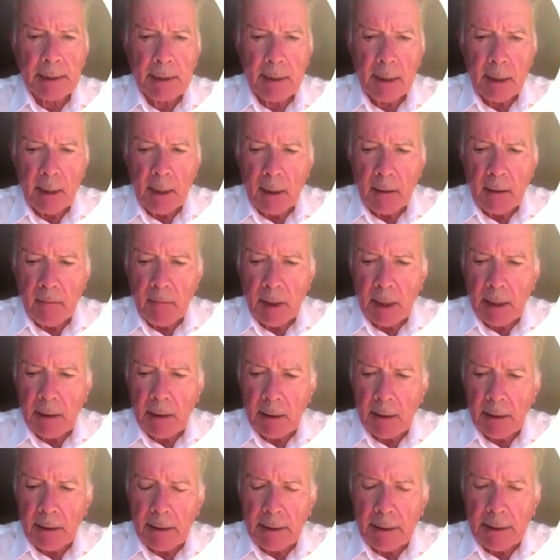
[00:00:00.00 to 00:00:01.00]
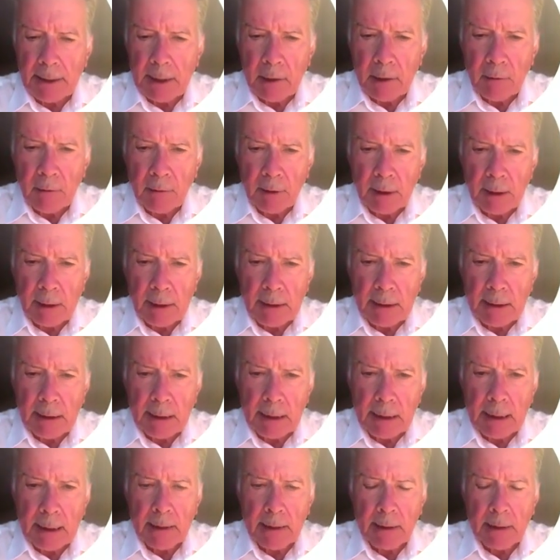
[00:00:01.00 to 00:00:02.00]
has markedly decreased,
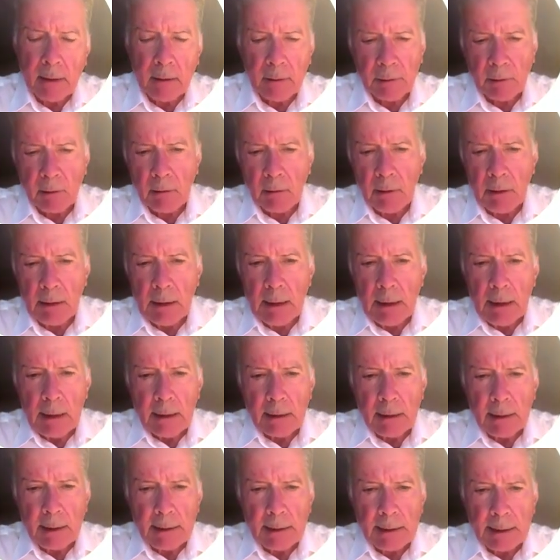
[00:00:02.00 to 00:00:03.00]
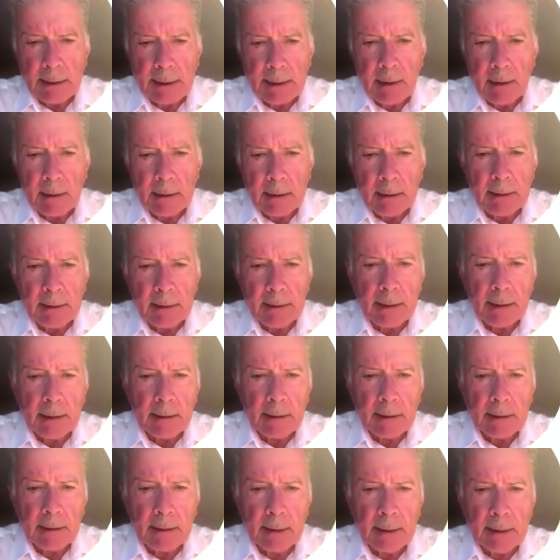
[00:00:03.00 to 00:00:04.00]
and although this is not
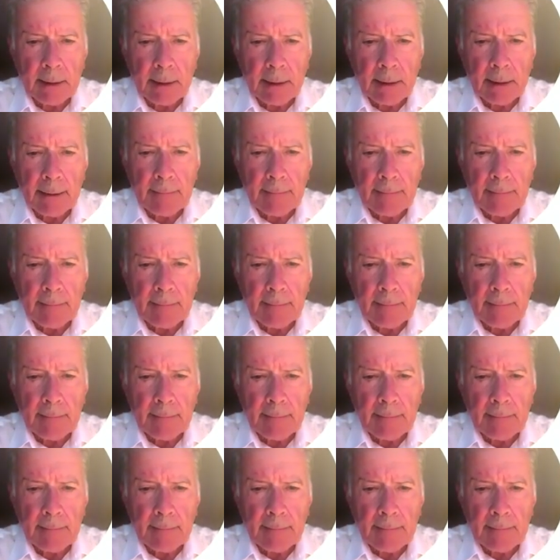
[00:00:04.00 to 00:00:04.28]
entirely